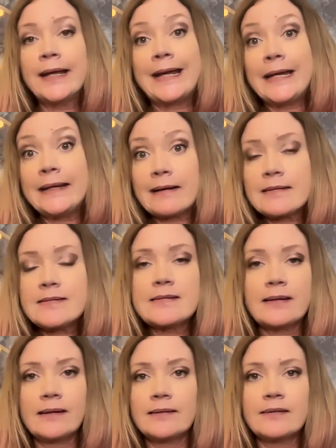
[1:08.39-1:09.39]
He
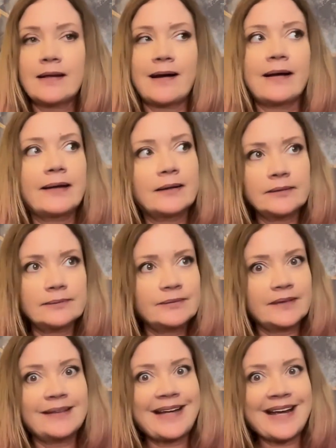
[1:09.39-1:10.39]
does, and I
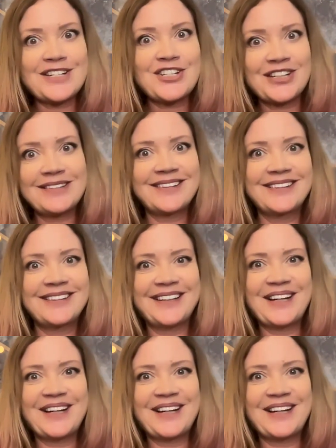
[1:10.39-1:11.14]
catch it,